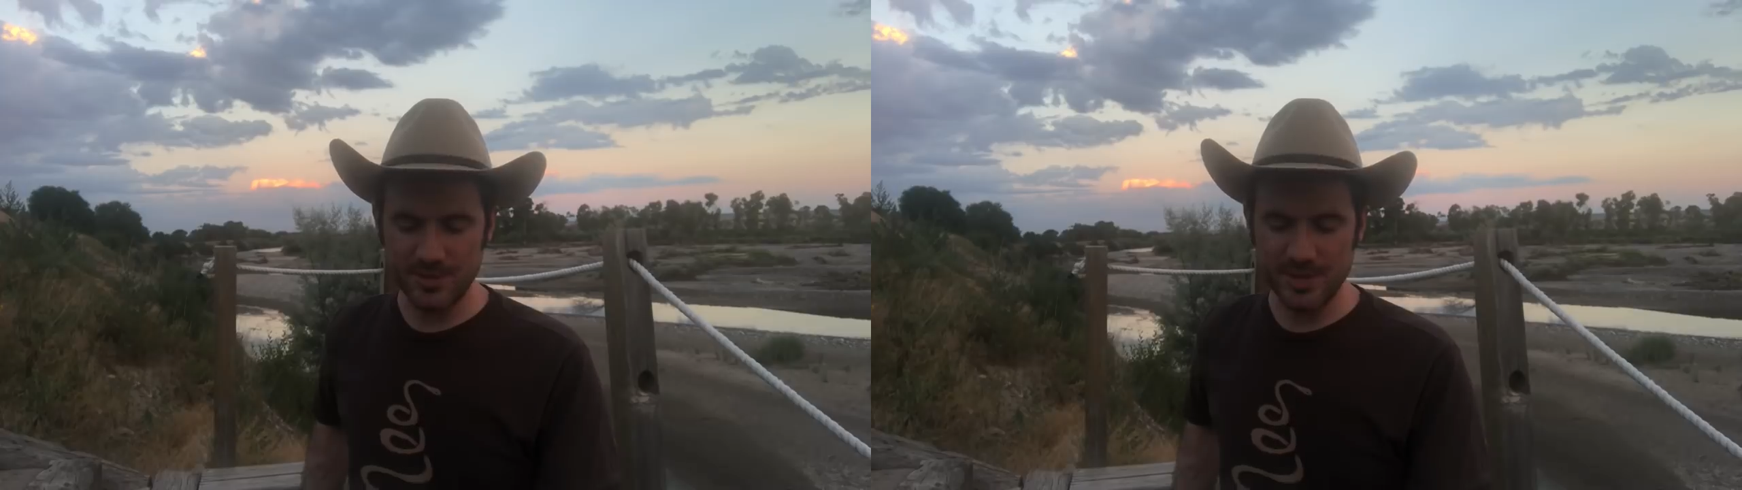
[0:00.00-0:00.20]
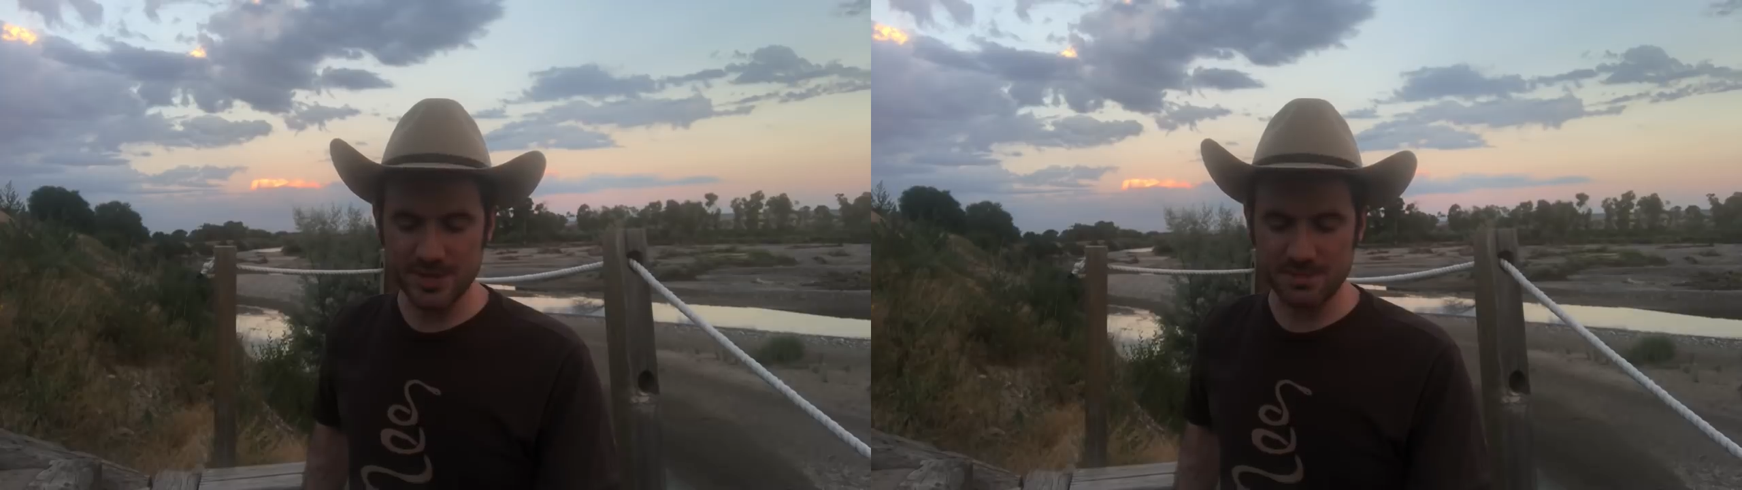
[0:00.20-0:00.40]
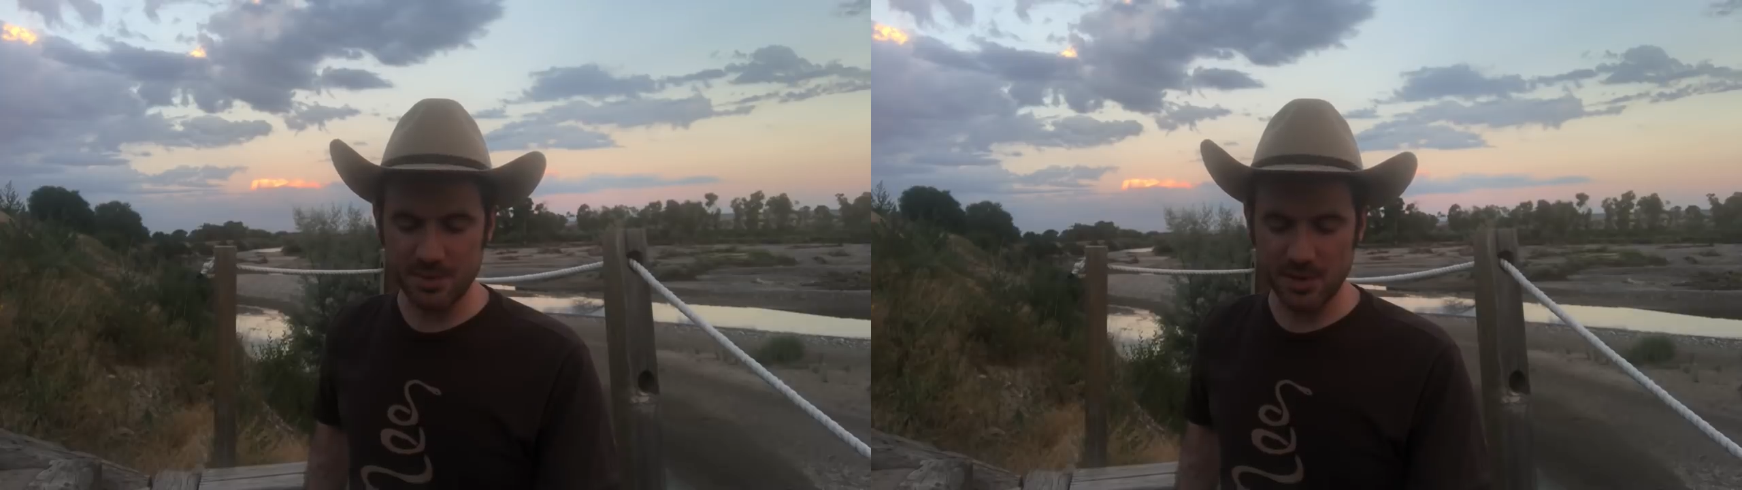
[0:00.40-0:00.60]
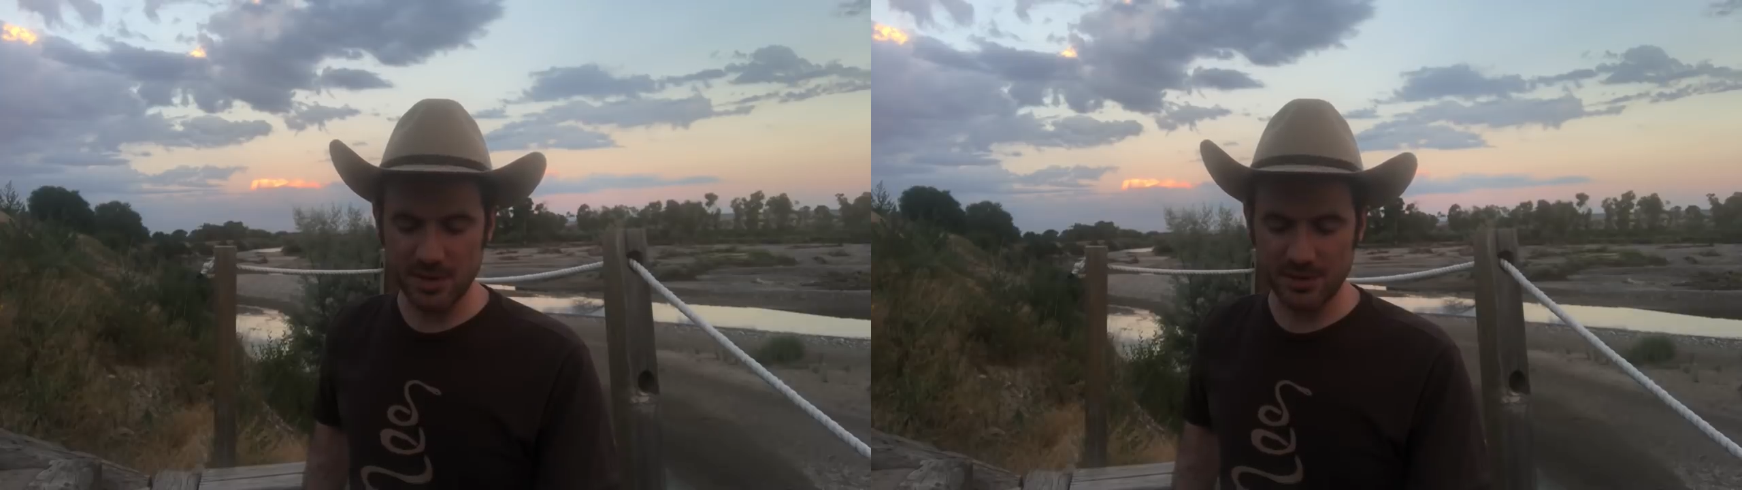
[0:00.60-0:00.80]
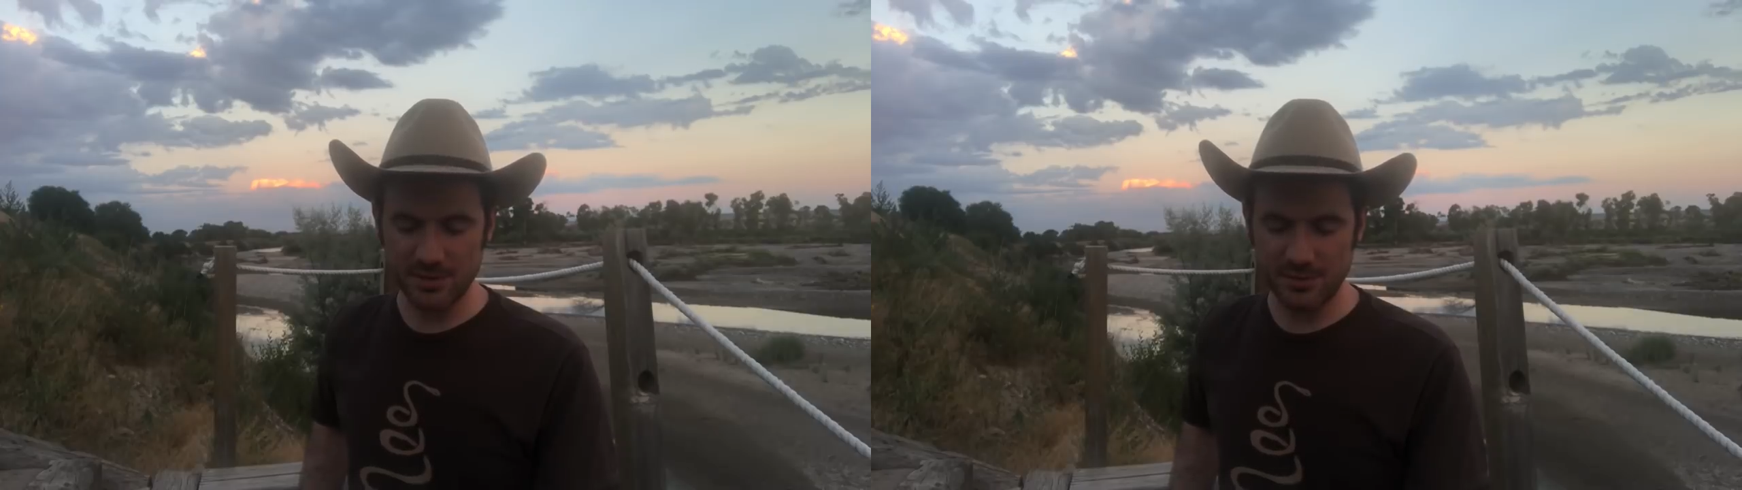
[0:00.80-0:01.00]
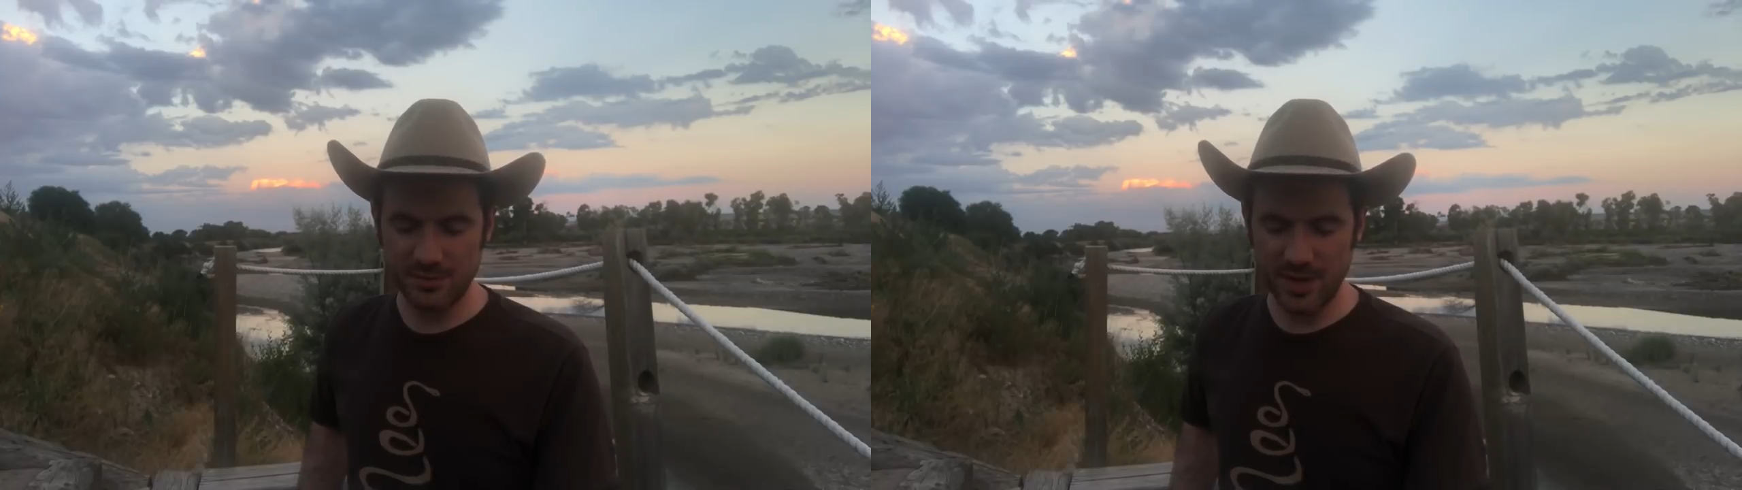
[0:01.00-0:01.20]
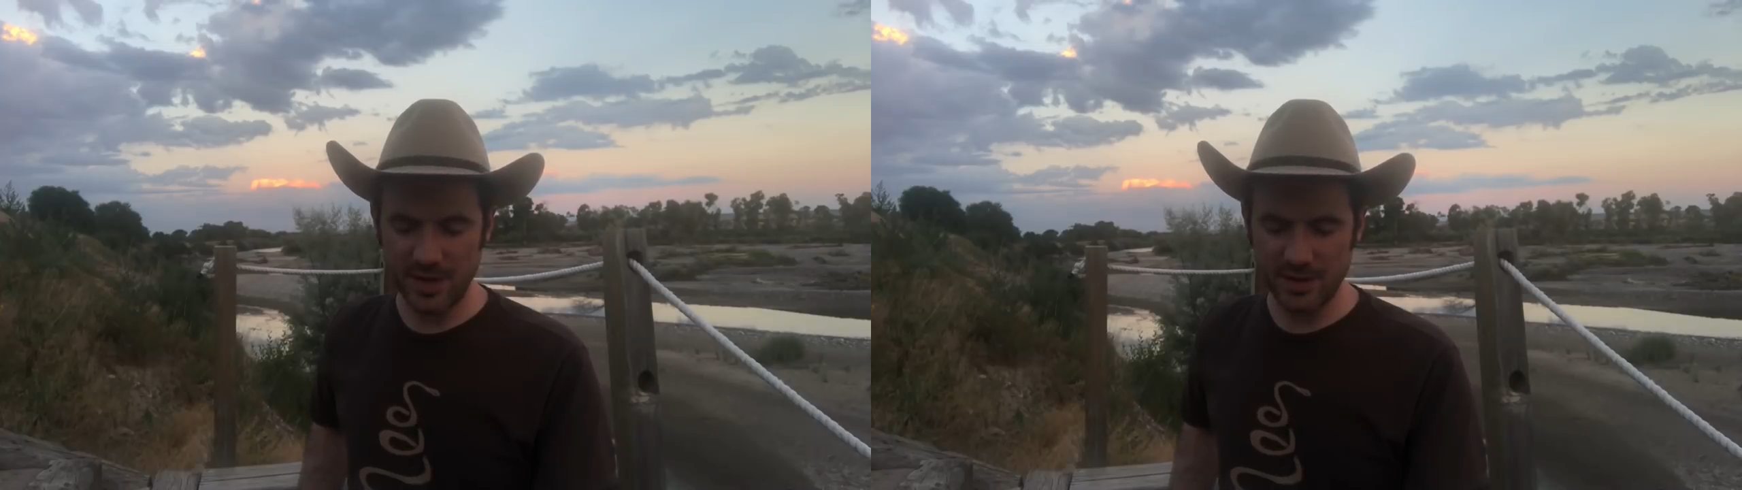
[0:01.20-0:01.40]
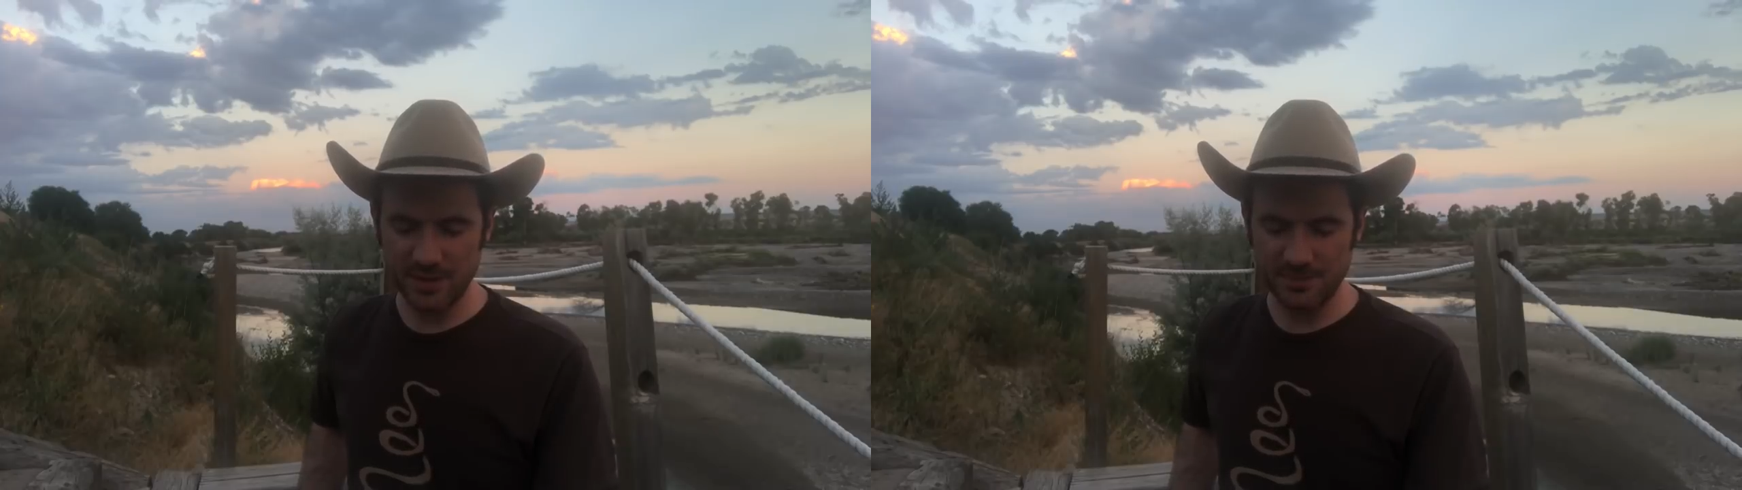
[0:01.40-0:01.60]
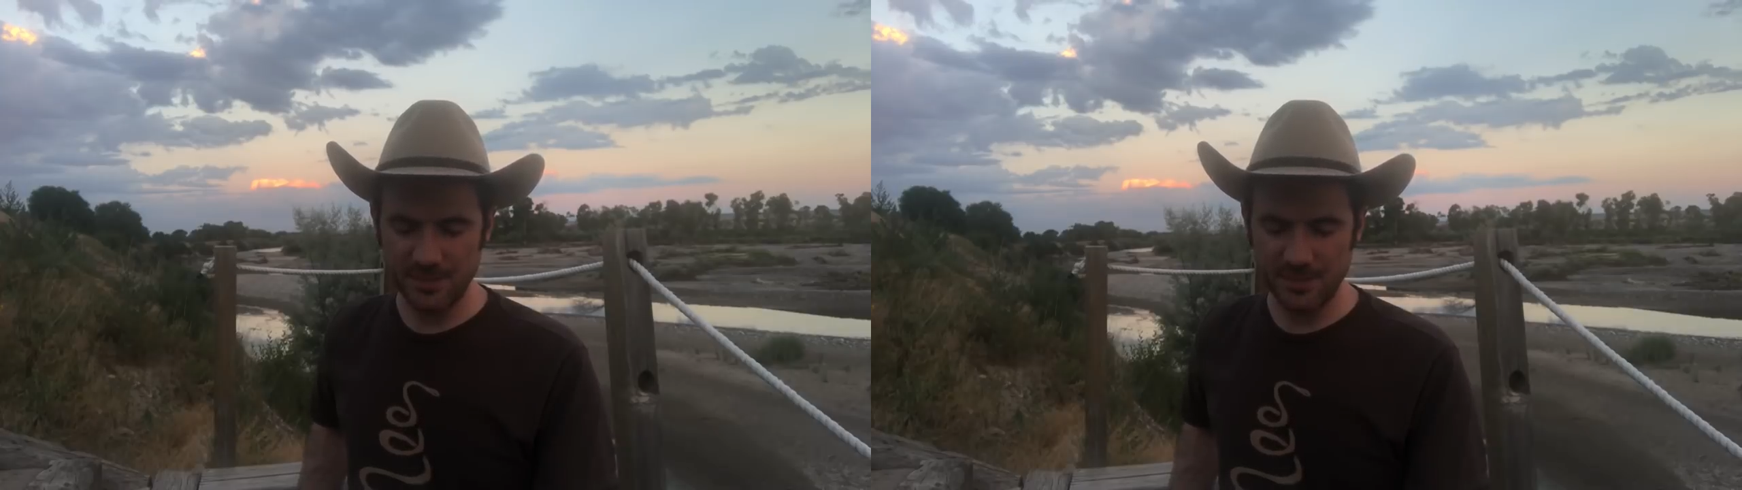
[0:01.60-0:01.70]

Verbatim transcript: is burning fire.